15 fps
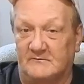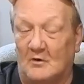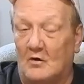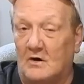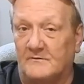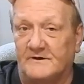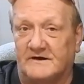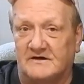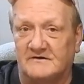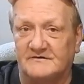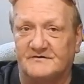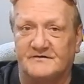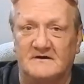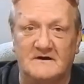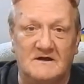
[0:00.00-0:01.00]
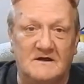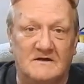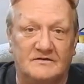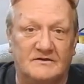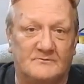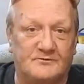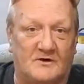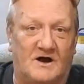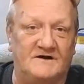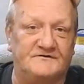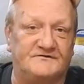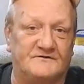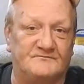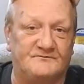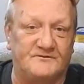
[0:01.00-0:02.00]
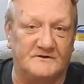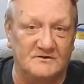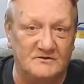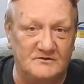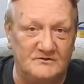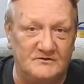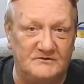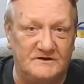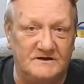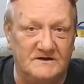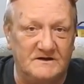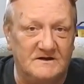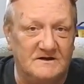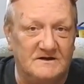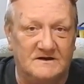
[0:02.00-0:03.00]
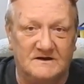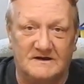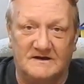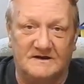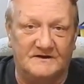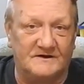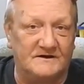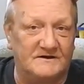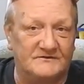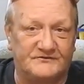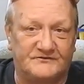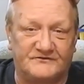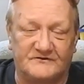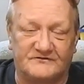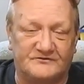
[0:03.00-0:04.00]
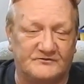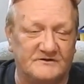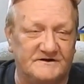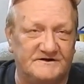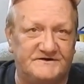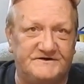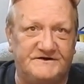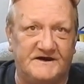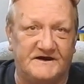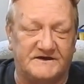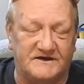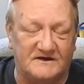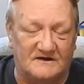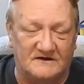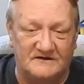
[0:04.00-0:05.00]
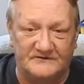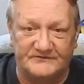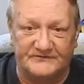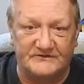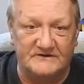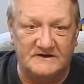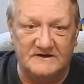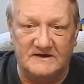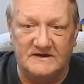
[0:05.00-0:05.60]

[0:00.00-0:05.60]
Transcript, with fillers: anymore because the price of food is just ridiculous,